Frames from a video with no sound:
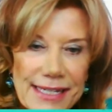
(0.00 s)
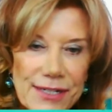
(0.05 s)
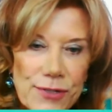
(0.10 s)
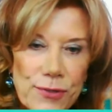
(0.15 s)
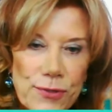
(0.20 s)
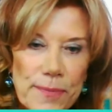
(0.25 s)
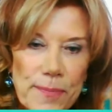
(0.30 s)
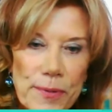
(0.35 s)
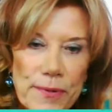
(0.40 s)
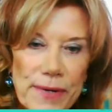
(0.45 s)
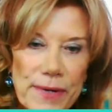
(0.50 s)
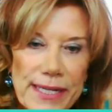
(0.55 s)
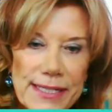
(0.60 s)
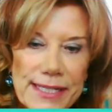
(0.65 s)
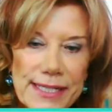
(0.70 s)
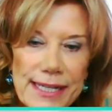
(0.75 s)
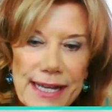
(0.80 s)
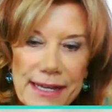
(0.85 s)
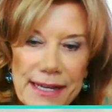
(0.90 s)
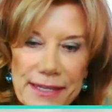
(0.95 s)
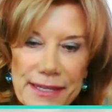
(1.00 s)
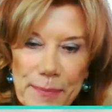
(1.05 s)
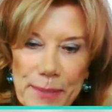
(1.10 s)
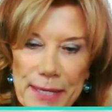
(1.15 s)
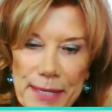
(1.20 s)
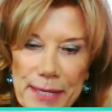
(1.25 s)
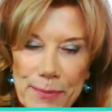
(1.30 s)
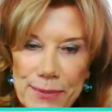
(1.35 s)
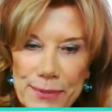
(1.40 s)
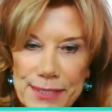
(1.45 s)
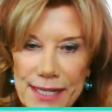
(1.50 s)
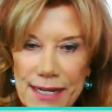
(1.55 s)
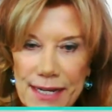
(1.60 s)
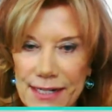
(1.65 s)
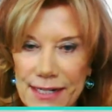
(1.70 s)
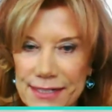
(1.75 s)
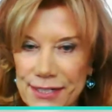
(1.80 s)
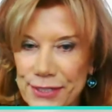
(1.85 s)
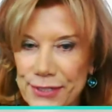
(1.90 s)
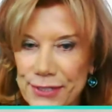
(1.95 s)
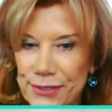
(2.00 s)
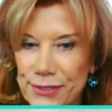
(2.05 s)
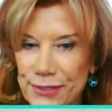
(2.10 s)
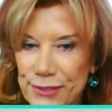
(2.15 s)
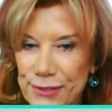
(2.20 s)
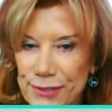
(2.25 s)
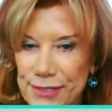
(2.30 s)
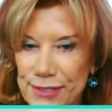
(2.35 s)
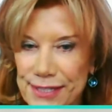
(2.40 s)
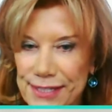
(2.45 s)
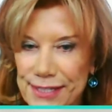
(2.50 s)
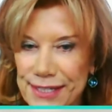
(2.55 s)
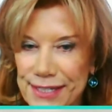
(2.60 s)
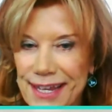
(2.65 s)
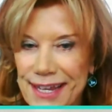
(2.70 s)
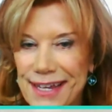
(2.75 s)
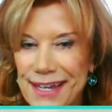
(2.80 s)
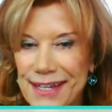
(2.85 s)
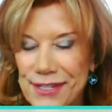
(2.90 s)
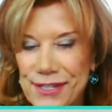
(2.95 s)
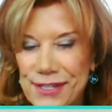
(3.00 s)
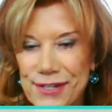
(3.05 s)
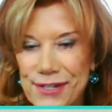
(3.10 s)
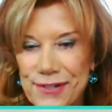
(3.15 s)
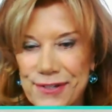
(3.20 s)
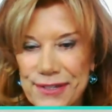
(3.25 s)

incorporating other people's articles. So